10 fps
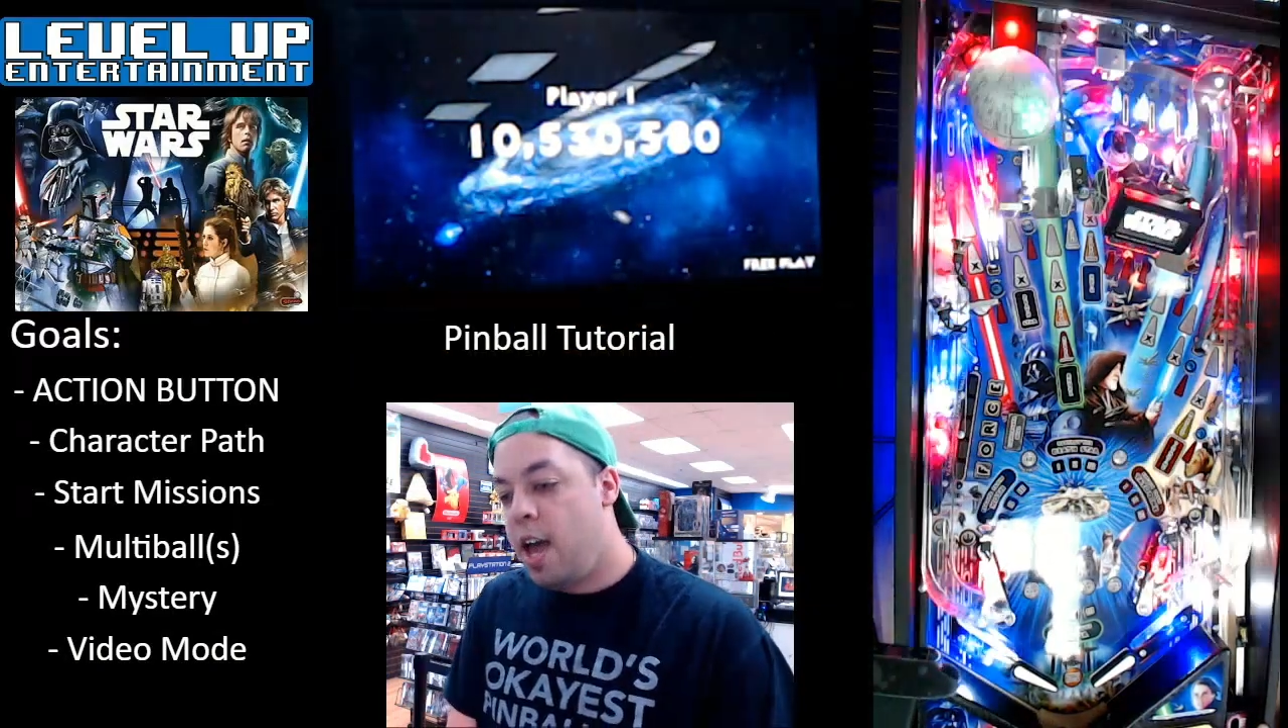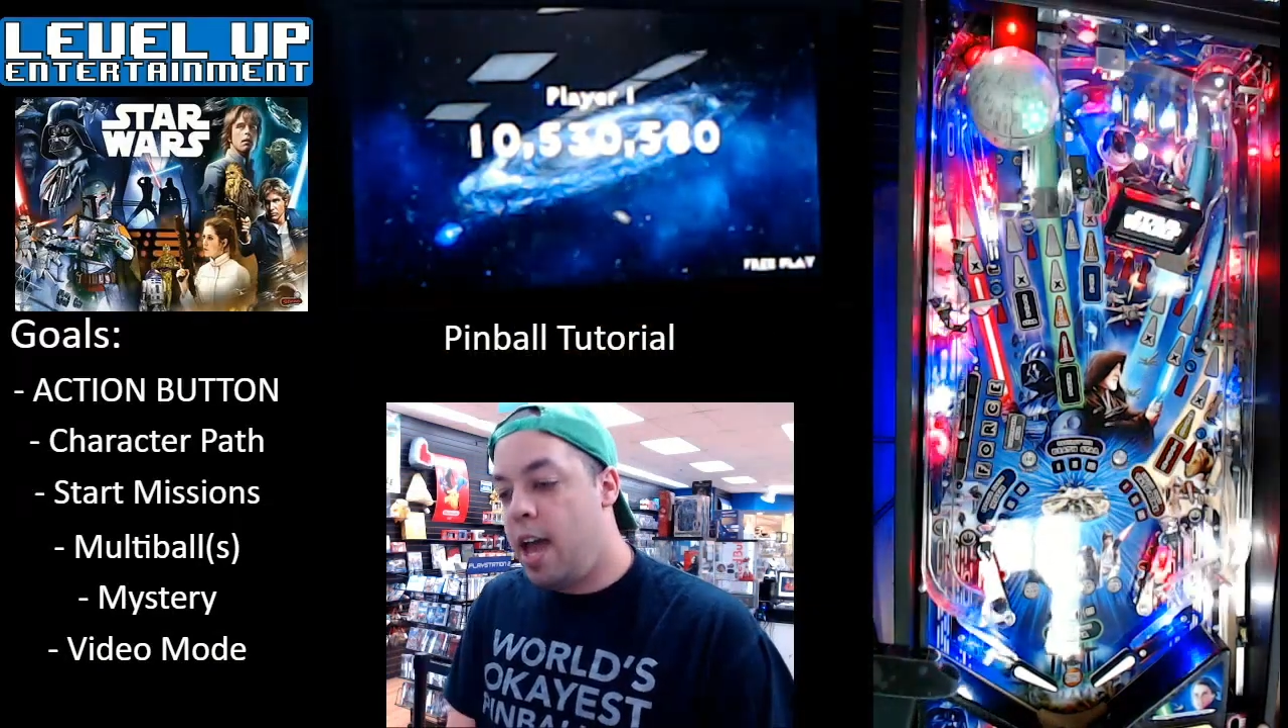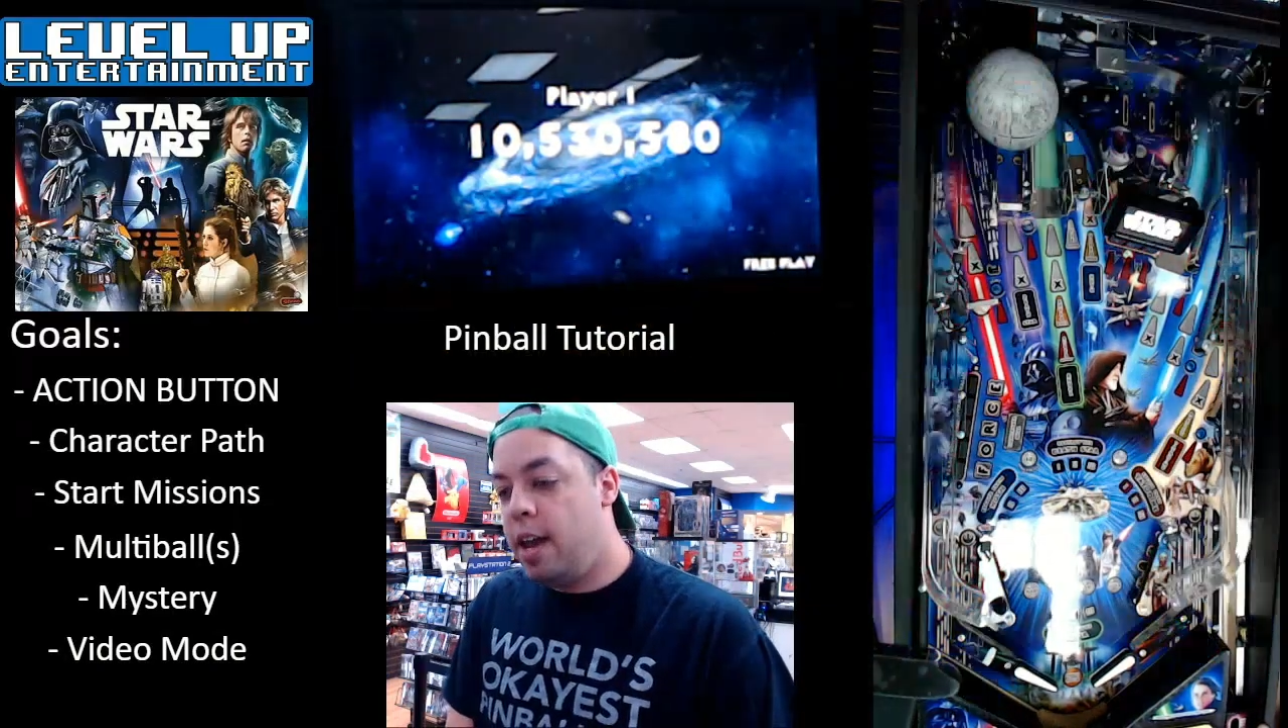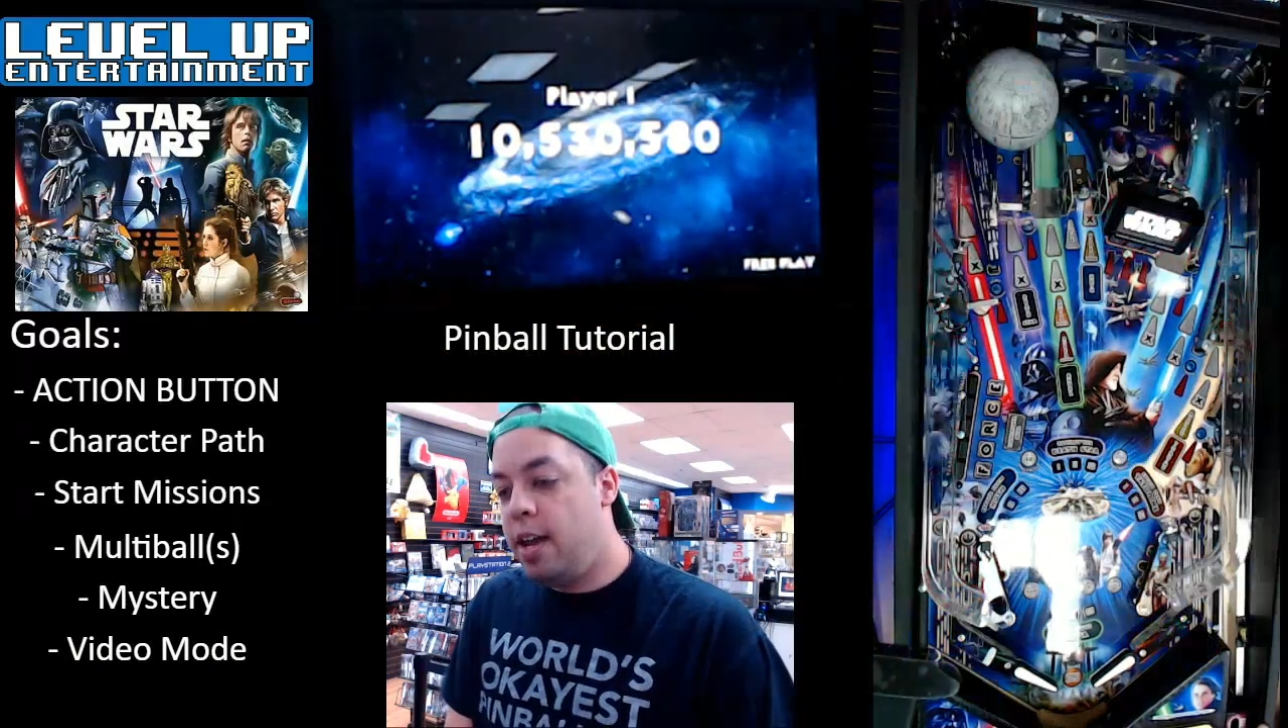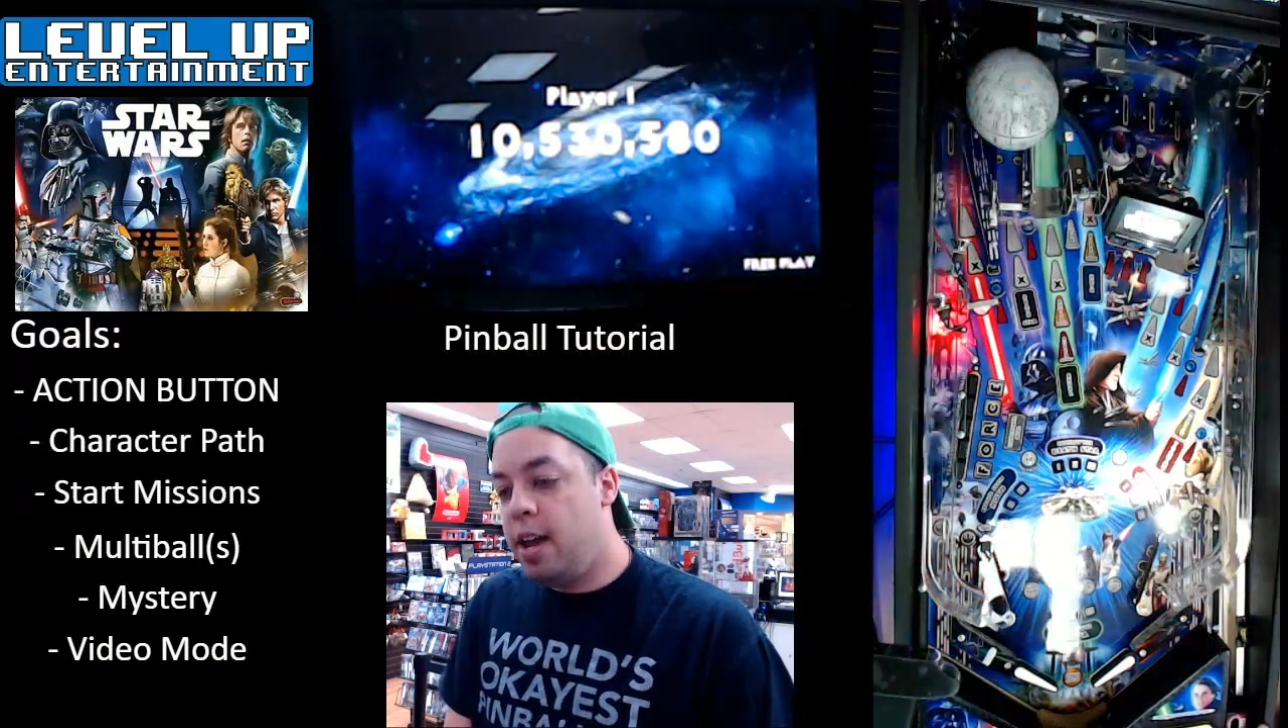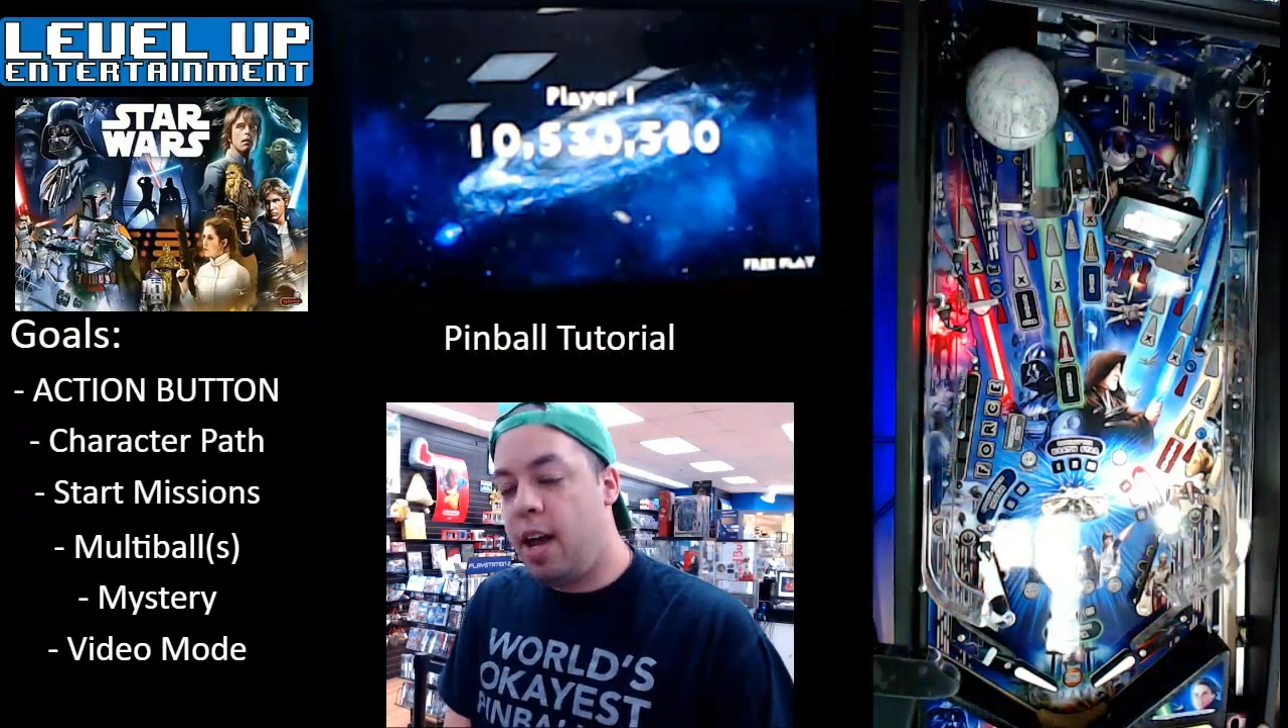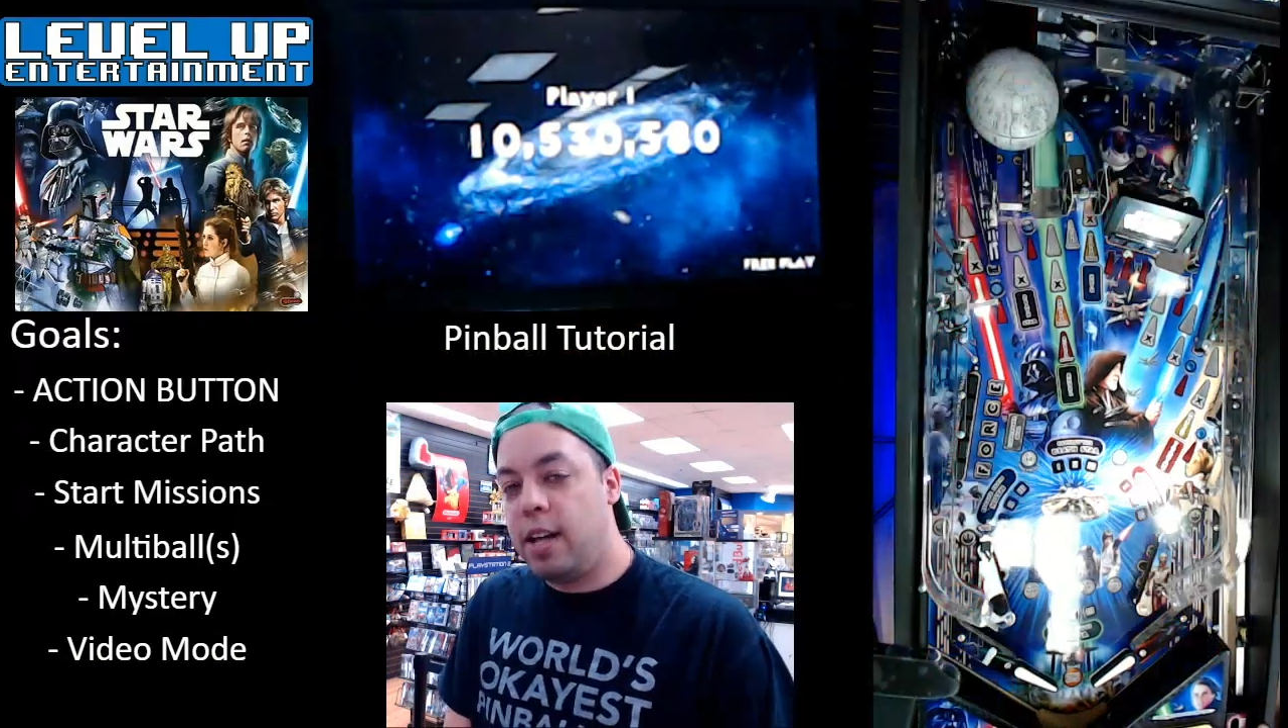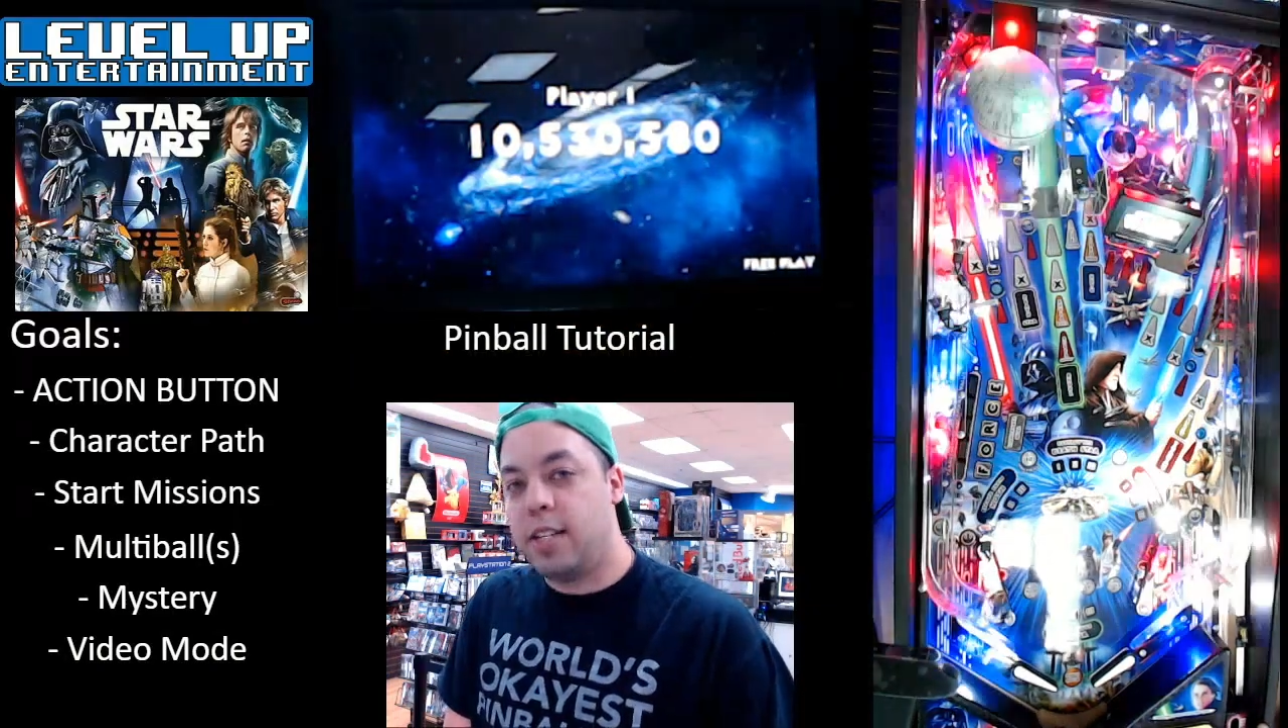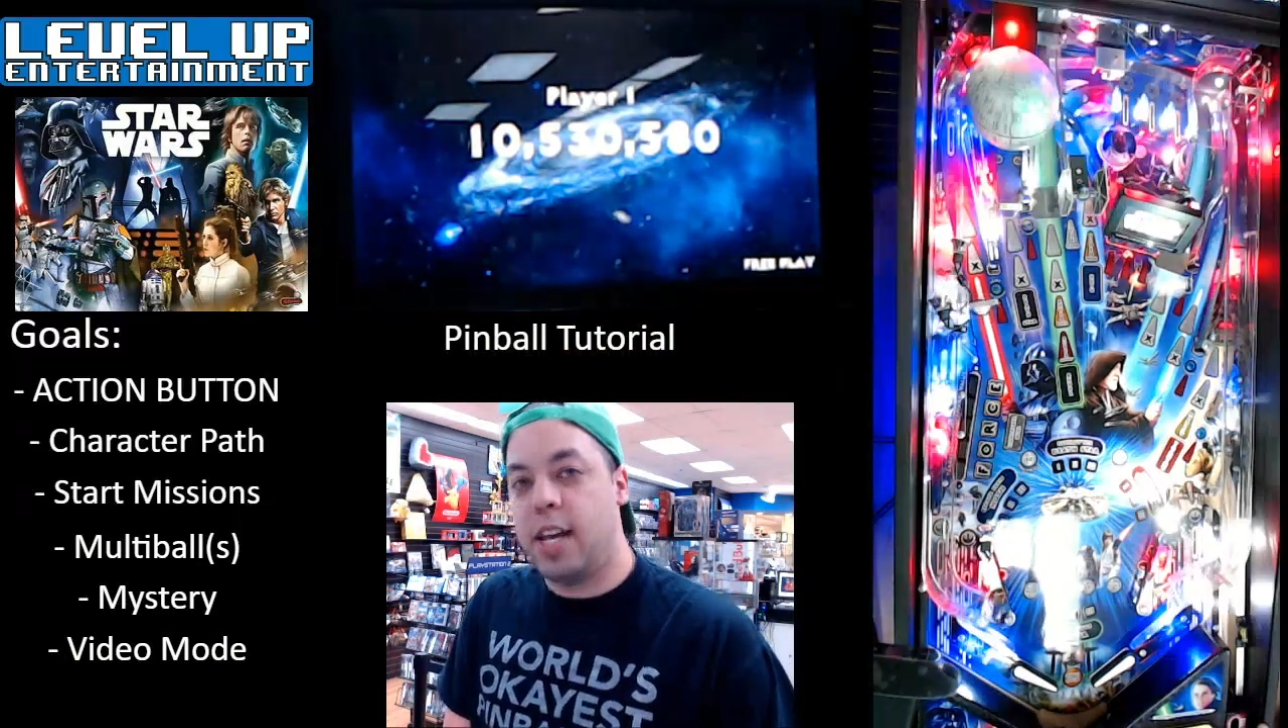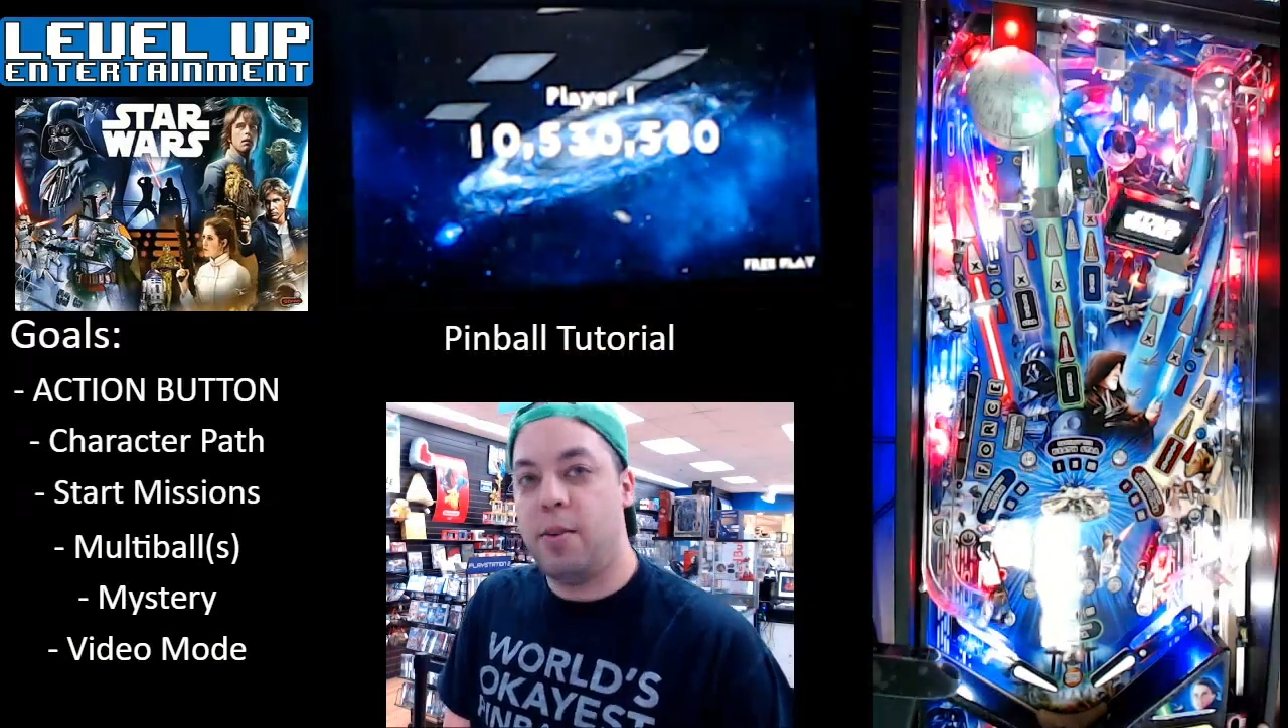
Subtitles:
And today